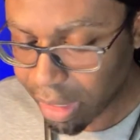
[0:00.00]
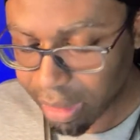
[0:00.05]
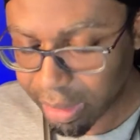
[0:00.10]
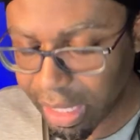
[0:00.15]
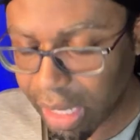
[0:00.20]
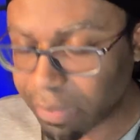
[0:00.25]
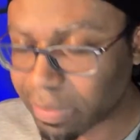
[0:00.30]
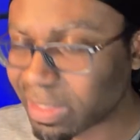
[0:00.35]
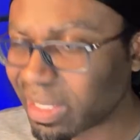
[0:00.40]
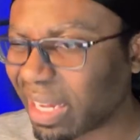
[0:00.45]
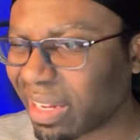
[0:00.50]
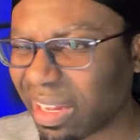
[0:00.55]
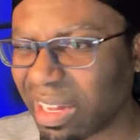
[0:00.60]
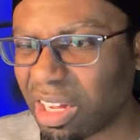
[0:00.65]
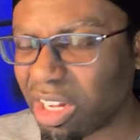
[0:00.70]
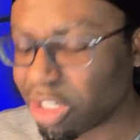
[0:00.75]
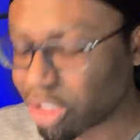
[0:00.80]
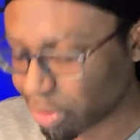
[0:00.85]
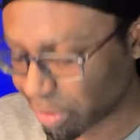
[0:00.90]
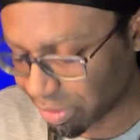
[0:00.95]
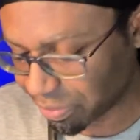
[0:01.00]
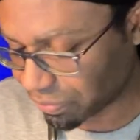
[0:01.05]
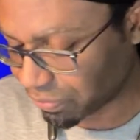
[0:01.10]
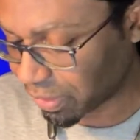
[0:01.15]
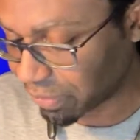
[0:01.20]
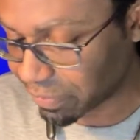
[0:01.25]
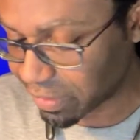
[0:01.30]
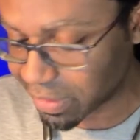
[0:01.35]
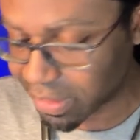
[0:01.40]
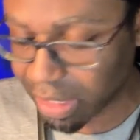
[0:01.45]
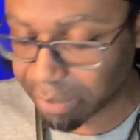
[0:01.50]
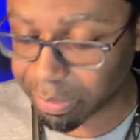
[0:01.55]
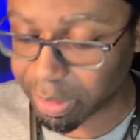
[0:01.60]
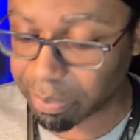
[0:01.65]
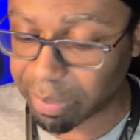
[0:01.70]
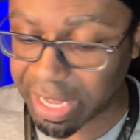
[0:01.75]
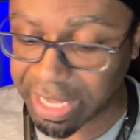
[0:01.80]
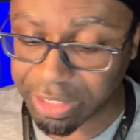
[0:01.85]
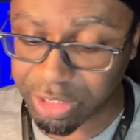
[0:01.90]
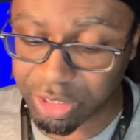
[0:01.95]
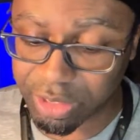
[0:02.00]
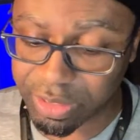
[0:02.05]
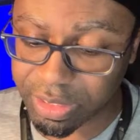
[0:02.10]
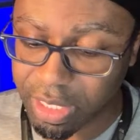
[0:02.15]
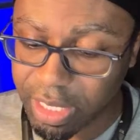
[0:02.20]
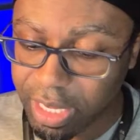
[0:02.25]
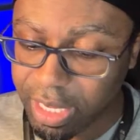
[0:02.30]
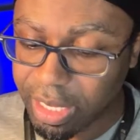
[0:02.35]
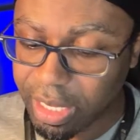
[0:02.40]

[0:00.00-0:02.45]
That one's like 150 something pages.